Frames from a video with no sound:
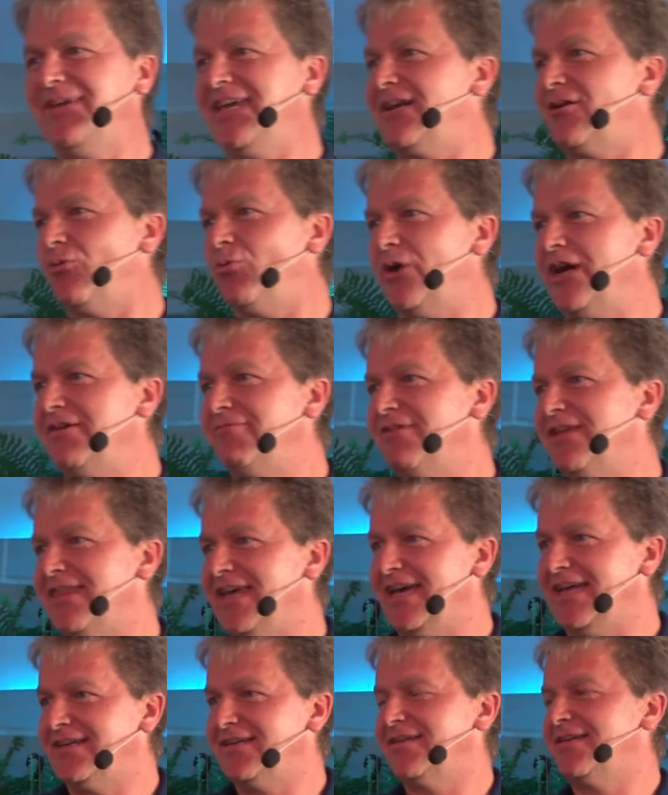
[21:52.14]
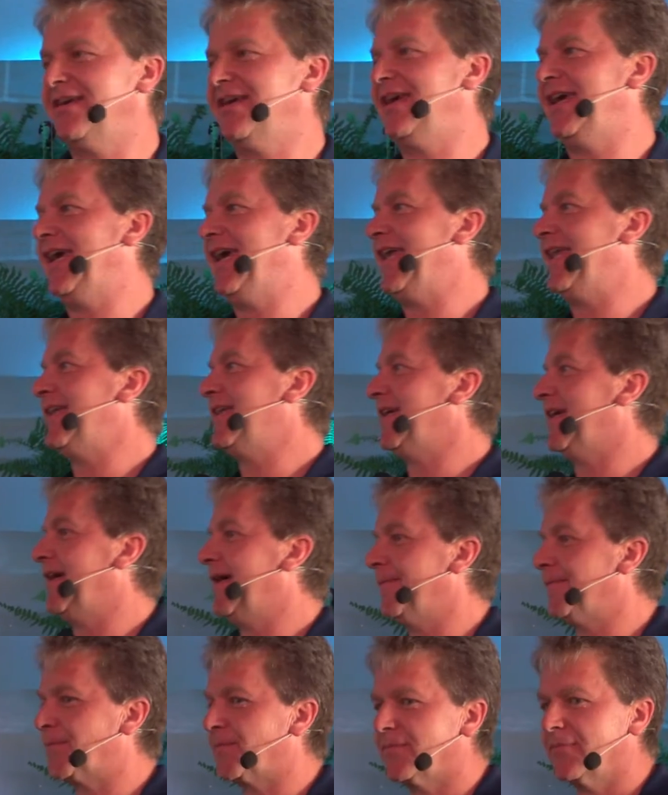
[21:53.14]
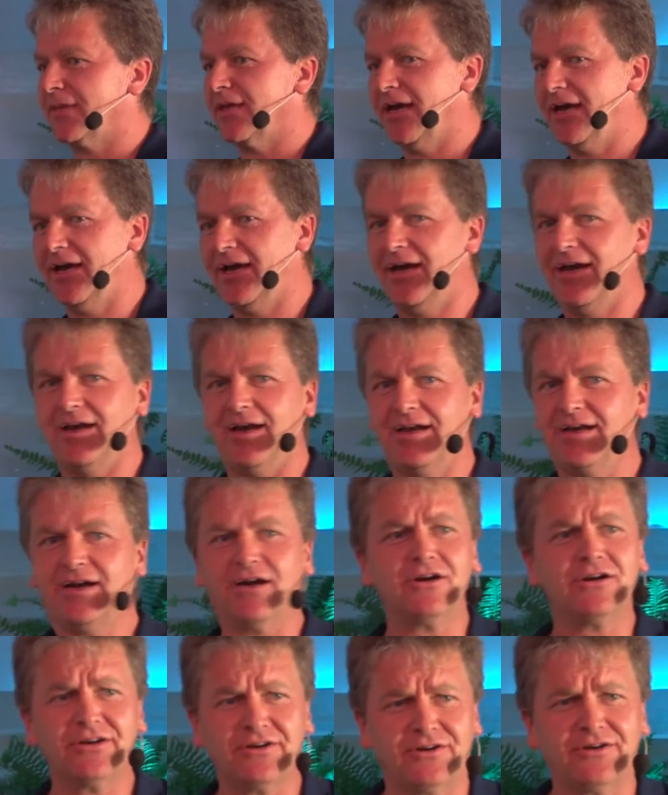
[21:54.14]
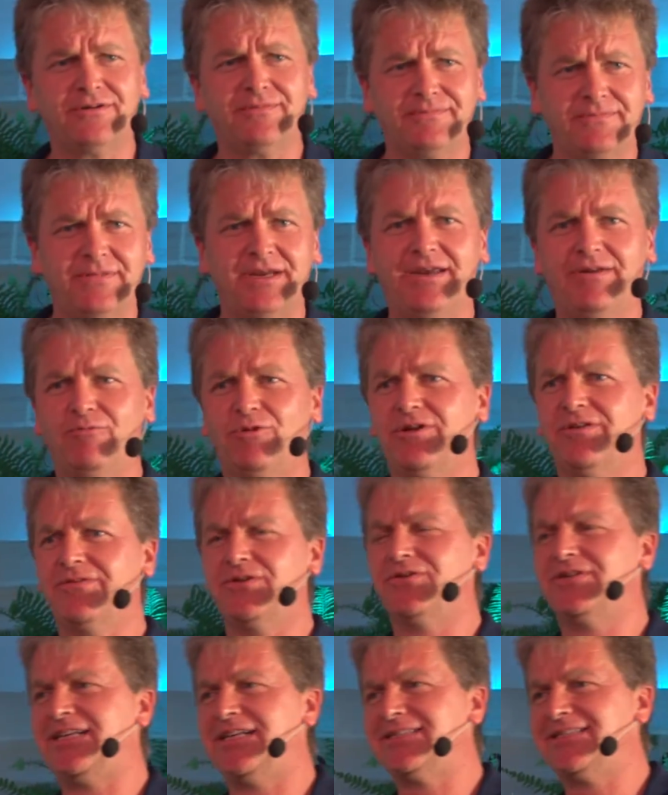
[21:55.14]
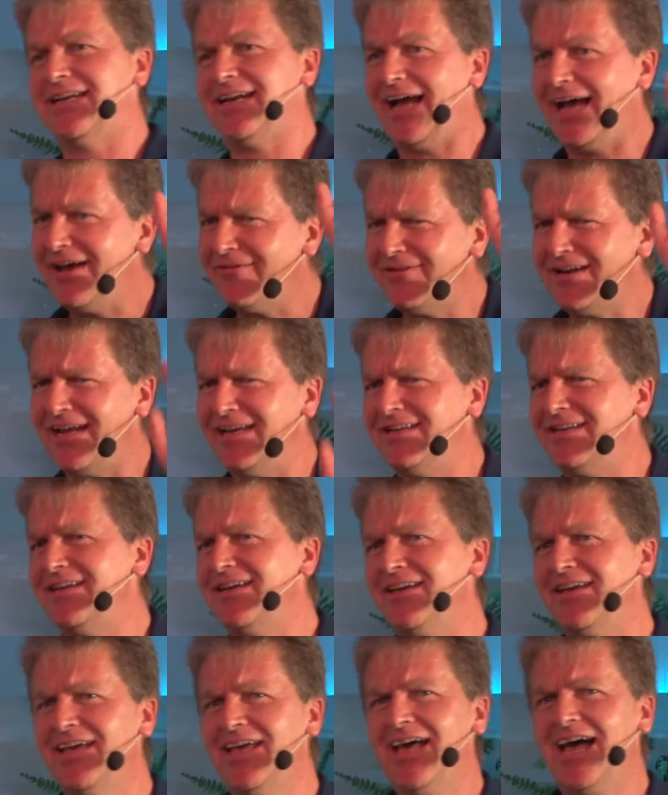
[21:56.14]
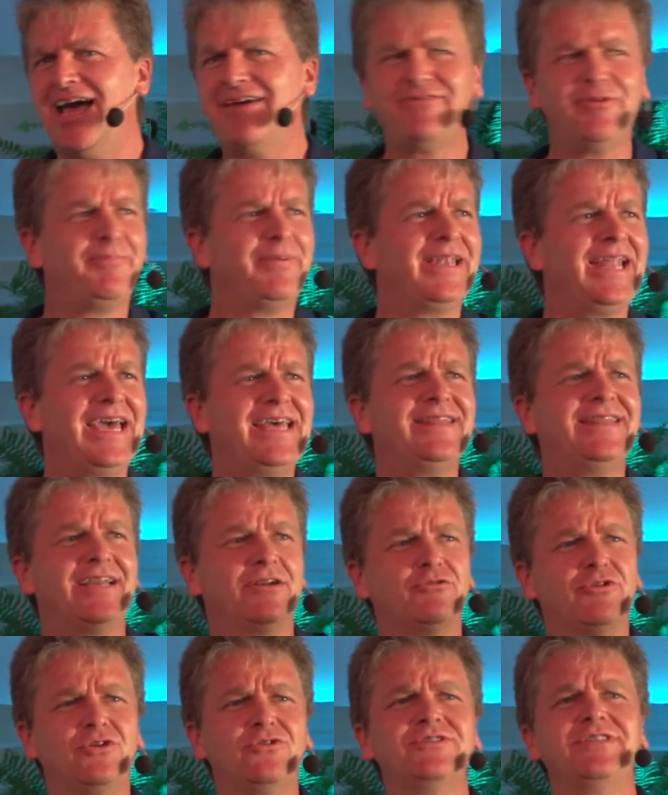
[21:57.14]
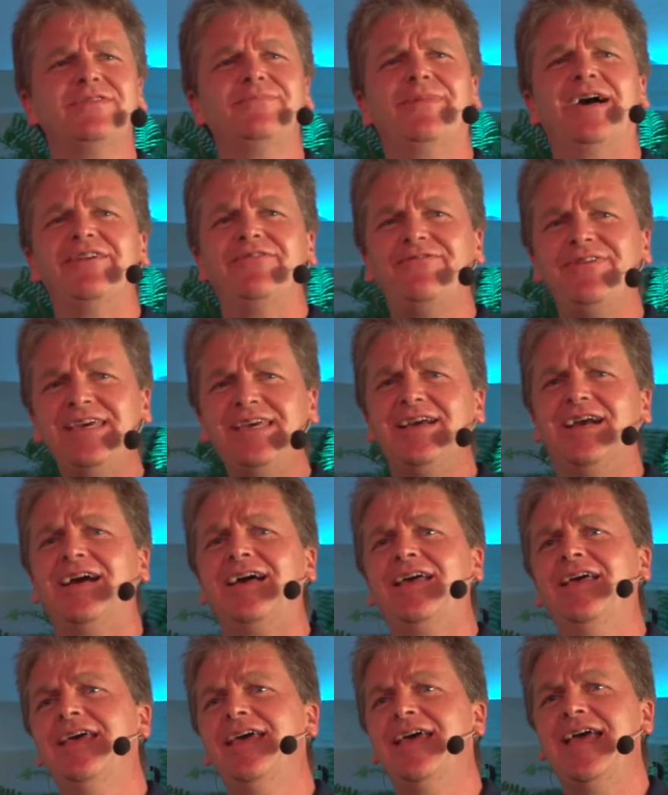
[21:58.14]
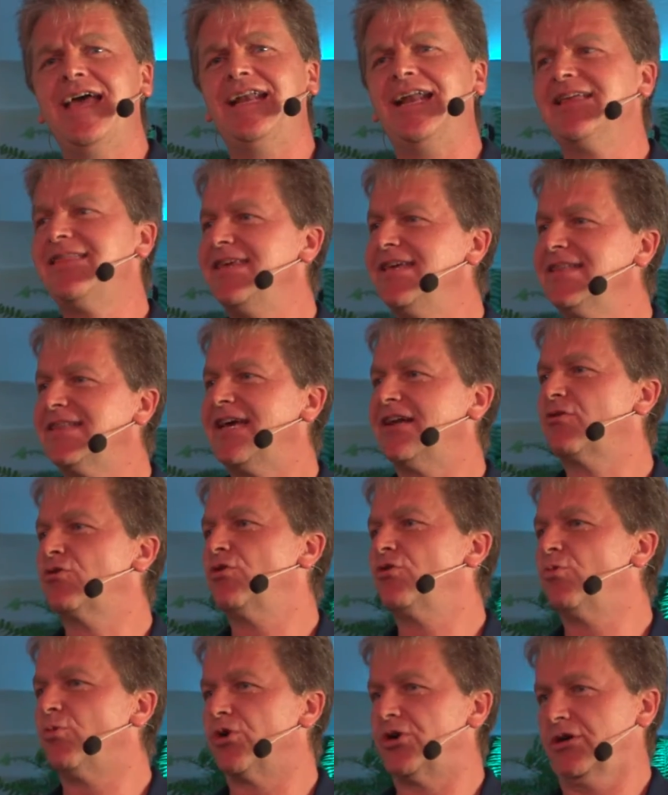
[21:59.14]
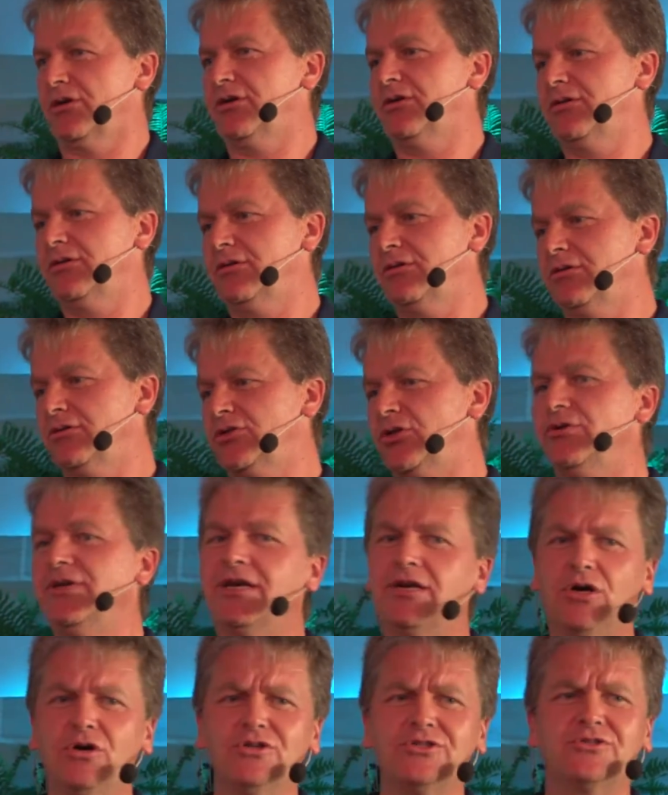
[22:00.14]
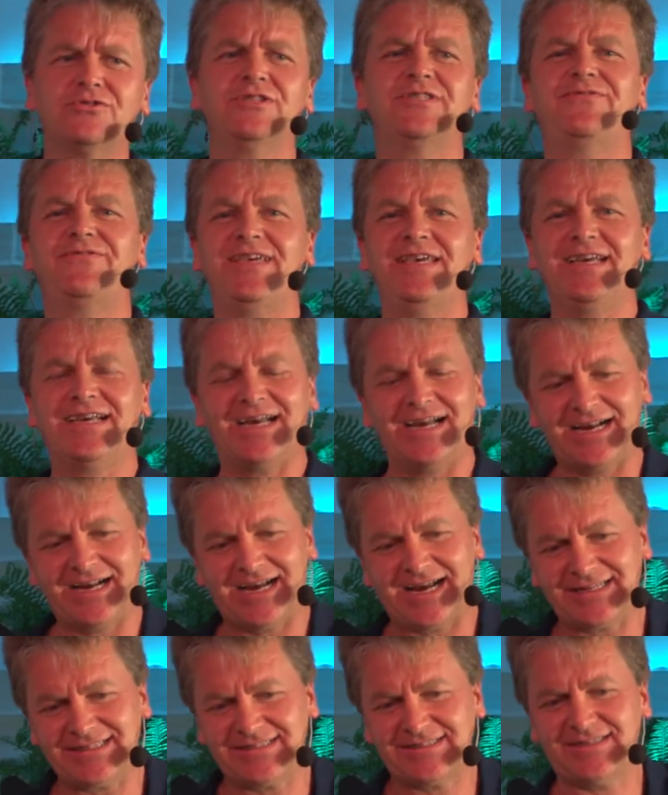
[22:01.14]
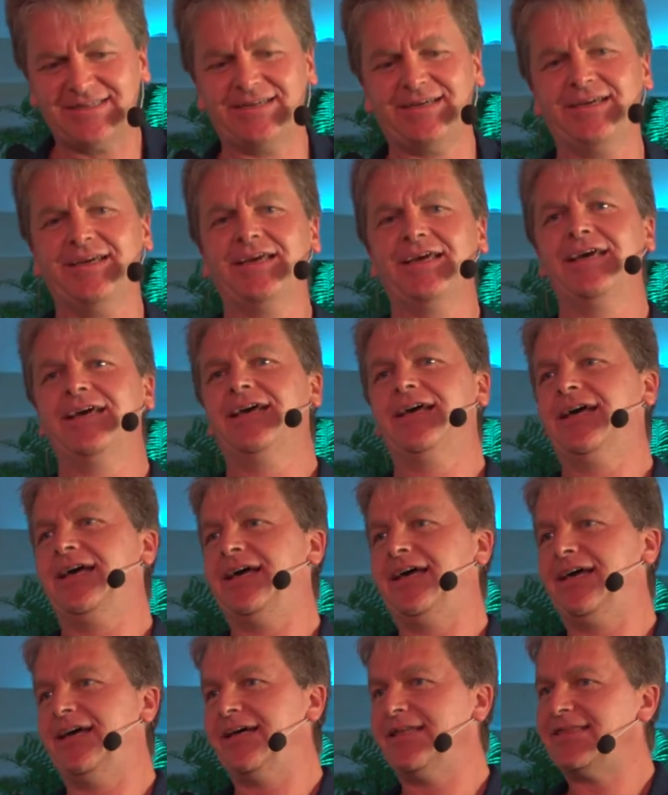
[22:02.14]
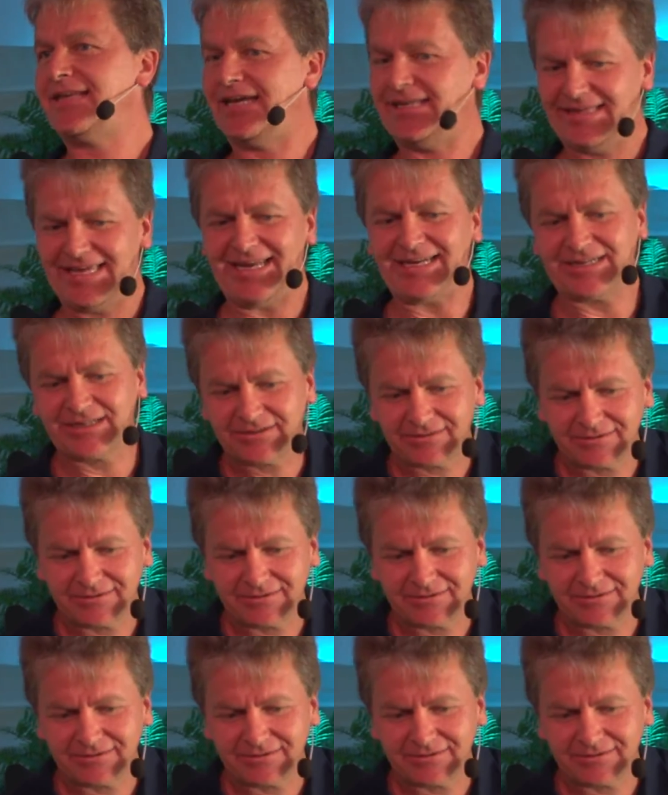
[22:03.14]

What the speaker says: make away with that? And a gardener in one of the hotels said, I have an idea. I have a plant that grows in my finca, and I think that could work. So he goes to his finca, cuts that